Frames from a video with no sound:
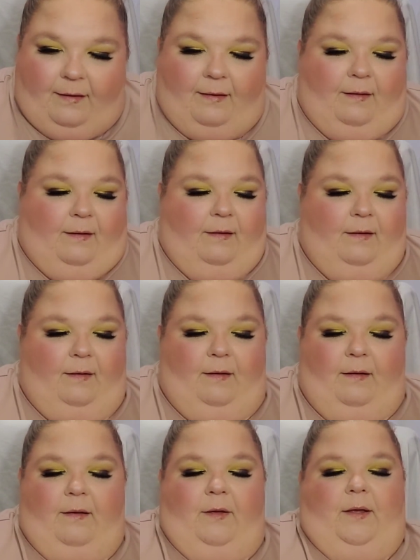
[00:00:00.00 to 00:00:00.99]

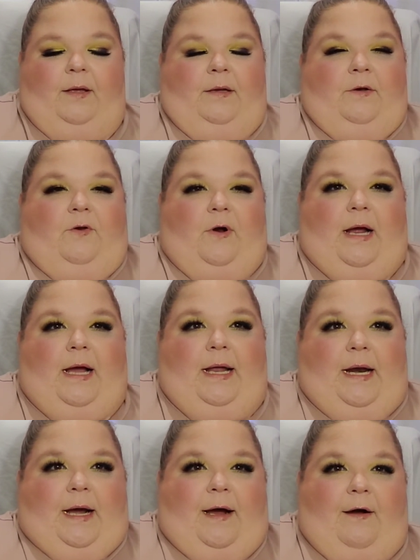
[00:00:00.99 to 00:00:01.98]
And dry it
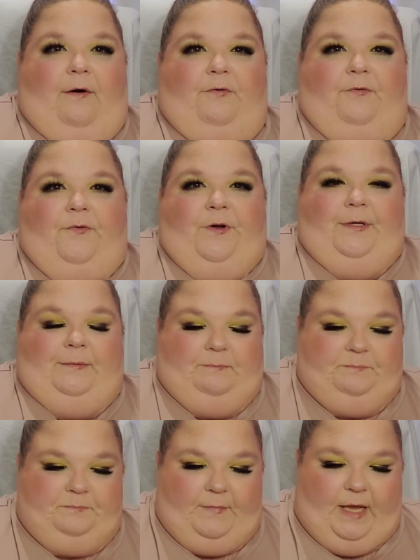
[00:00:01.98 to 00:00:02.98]
off.
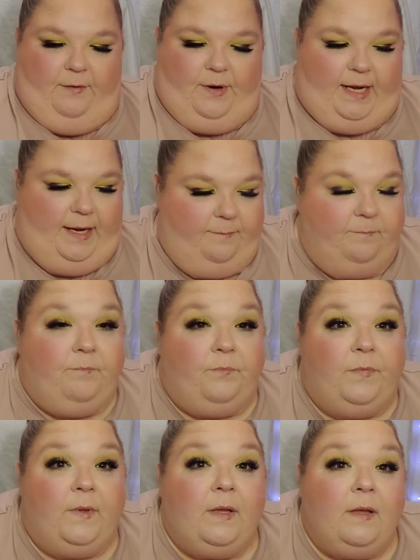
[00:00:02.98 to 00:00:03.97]
Okay.
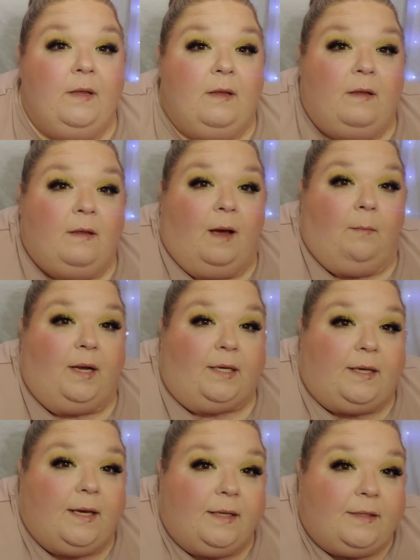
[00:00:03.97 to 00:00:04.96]
I'm going to have to
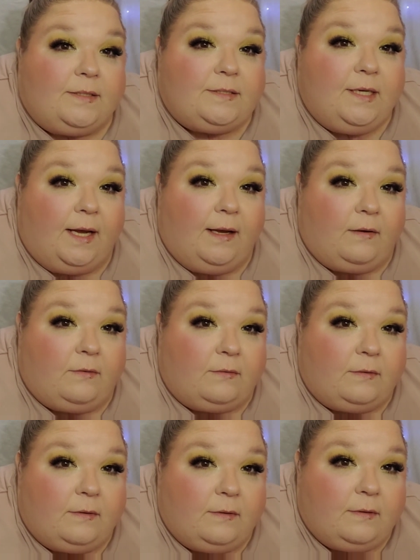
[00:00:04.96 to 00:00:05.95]
cut this down.
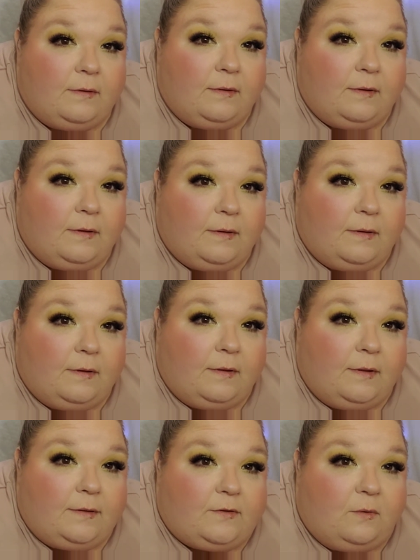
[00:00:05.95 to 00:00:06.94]
It's
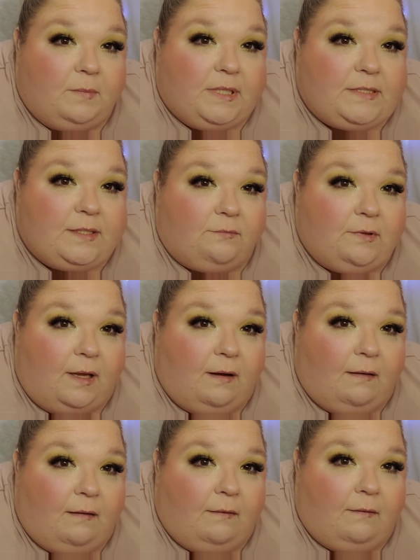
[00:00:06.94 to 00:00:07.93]
going to be so
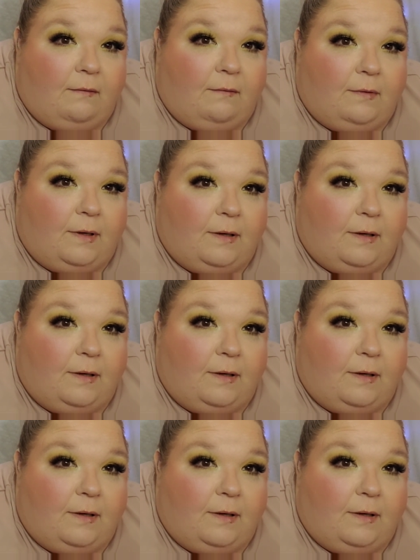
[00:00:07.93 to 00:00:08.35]
long.